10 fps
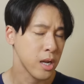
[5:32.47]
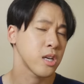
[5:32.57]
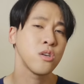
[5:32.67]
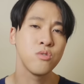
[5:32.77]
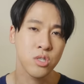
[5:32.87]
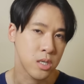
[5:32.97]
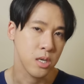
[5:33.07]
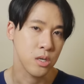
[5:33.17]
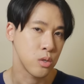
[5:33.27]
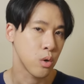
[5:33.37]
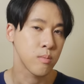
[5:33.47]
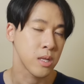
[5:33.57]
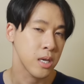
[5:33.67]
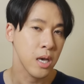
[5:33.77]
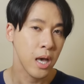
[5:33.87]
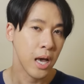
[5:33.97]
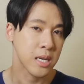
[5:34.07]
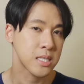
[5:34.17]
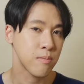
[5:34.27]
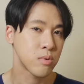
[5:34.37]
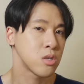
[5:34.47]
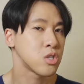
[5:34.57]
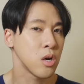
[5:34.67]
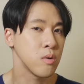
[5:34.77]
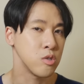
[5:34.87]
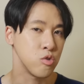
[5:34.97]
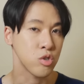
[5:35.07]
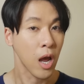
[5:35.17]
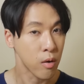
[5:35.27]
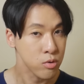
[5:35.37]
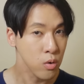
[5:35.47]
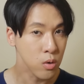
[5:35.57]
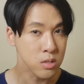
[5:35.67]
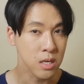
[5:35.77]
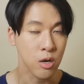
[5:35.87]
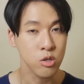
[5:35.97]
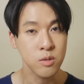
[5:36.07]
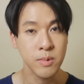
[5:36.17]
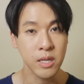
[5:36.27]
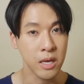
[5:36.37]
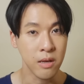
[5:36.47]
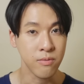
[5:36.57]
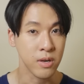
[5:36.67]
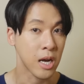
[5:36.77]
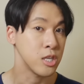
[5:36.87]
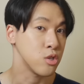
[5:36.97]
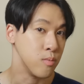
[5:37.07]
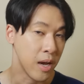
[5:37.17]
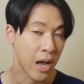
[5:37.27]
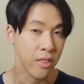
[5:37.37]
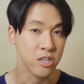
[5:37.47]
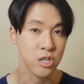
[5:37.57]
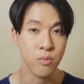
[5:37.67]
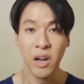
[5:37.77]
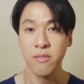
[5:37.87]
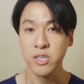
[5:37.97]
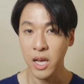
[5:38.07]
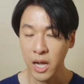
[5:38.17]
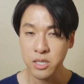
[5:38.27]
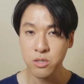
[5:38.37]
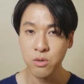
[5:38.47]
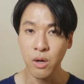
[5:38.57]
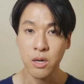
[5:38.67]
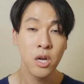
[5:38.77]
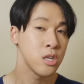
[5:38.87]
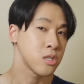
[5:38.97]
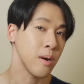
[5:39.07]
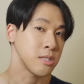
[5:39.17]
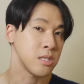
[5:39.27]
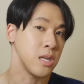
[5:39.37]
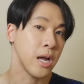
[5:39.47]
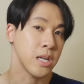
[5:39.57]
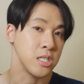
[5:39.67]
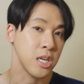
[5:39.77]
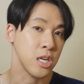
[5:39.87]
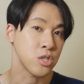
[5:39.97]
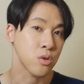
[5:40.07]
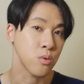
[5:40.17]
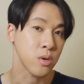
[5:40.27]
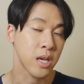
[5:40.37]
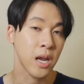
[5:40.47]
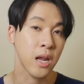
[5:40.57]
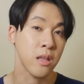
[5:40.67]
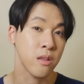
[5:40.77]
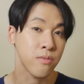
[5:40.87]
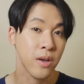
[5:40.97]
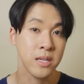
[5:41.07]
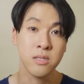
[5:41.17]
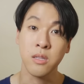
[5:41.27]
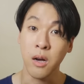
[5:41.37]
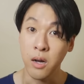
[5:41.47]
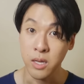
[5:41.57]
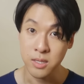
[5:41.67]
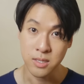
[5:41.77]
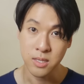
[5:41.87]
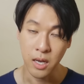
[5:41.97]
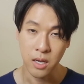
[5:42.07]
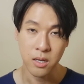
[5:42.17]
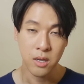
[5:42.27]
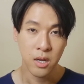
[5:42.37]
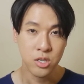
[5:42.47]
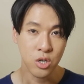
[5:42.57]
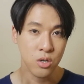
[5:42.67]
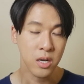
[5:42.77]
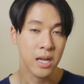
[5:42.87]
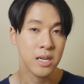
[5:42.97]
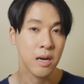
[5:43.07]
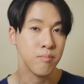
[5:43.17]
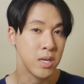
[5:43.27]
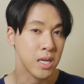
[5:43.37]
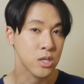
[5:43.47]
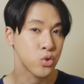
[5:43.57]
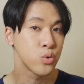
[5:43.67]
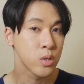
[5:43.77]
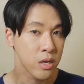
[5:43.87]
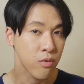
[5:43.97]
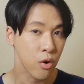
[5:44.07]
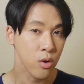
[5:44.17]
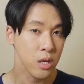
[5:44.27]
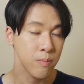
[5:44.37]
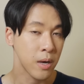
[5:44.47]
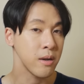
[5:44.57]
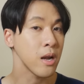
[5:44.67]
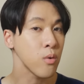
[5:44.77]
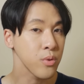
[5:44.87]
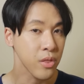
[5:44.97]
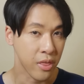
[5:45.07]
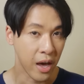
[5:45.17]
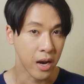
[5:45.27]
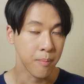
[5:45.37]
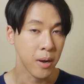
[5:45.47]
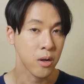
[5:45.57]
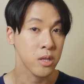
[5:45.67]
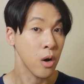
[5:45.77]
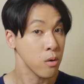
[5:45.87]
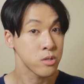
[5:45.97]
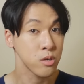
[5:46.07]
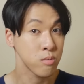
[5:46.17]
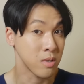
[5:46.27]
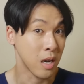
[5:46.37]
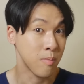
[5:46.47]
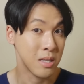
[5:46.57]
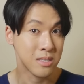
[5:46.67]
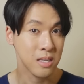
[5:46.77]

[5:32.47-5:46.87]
Not a huge deal normally, except the show is usually outdoors, and ultimately if it got too bad, the show would have to cancel so as to not endanger or get any of the fans in the audience sick. Jungkook ended up needing to leave early, but not only that, apparently also got a bit